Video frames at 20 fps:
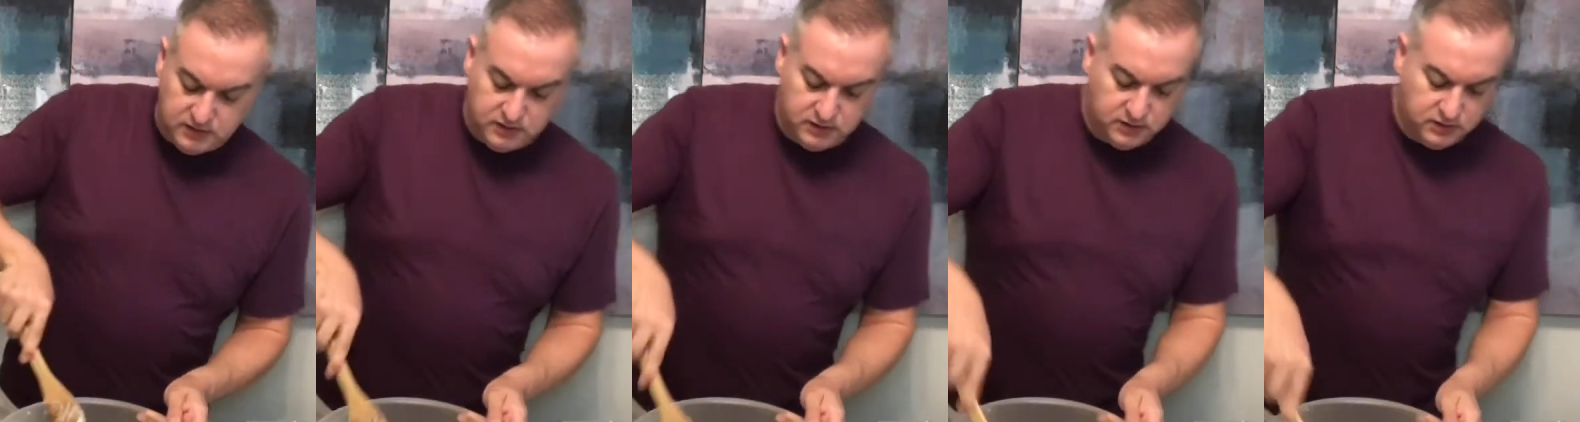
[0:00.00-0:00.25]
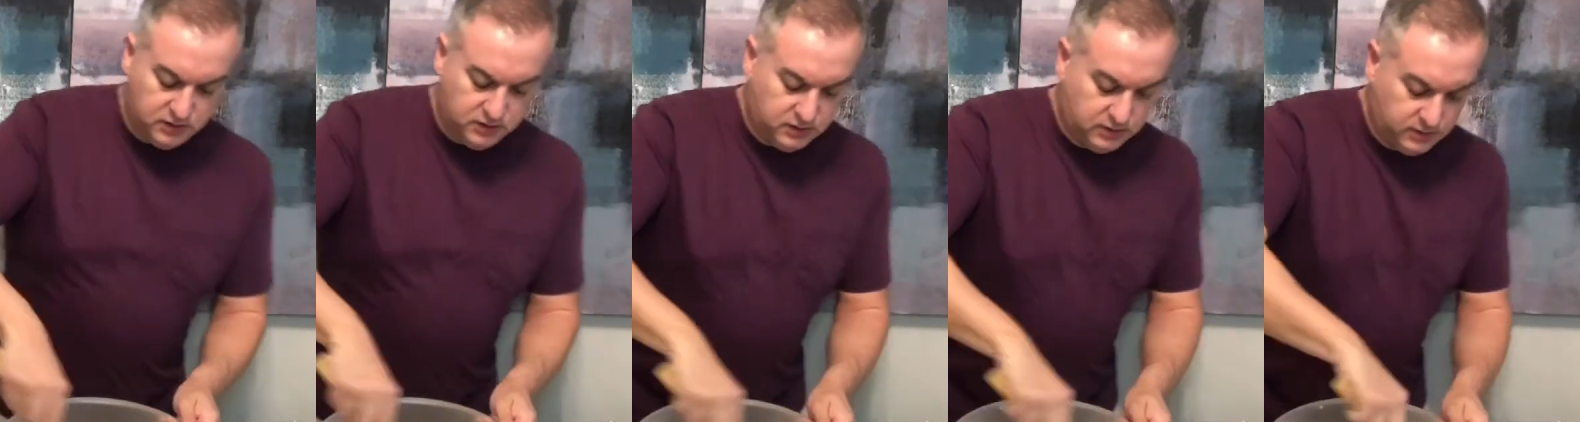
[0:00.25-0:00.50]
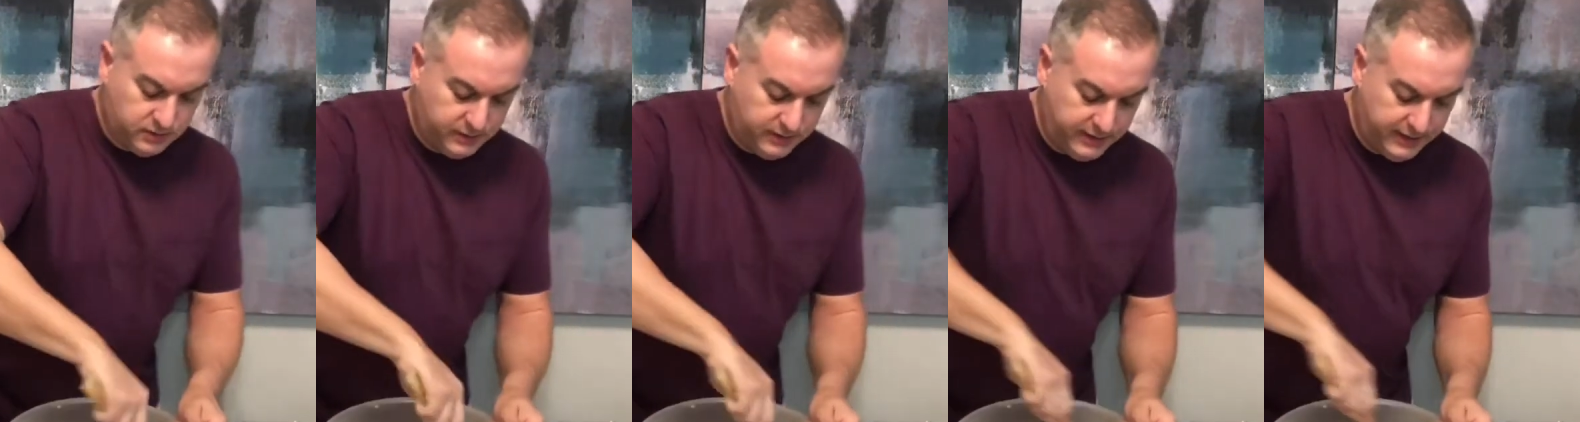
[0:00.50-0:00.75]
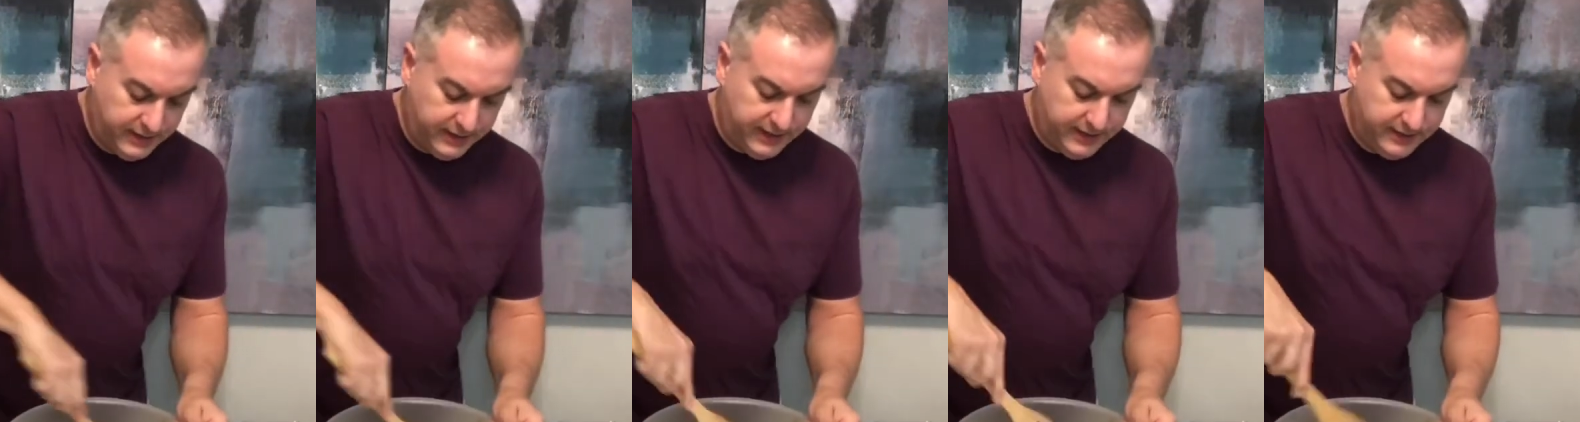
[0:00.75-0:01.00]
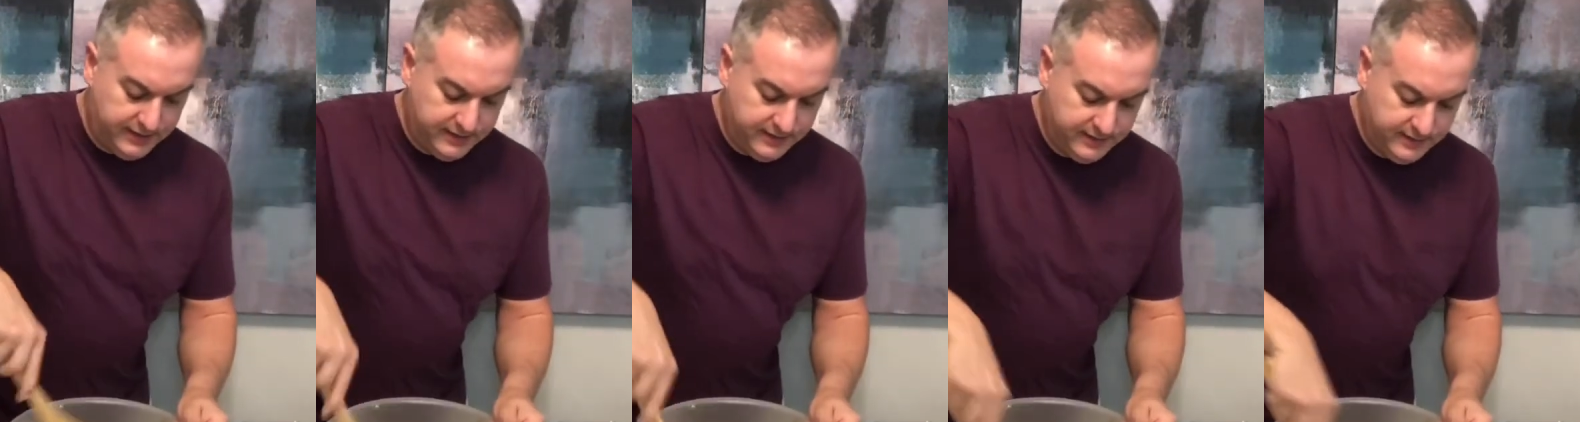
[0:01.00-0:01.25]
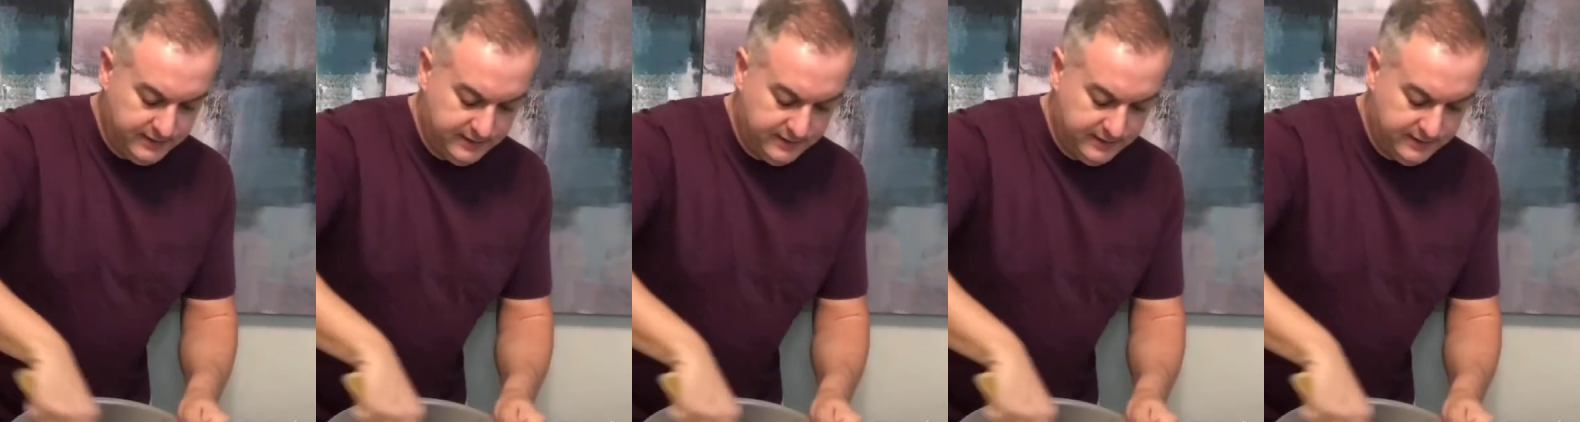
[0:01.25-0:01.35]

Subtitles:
Oh yeah.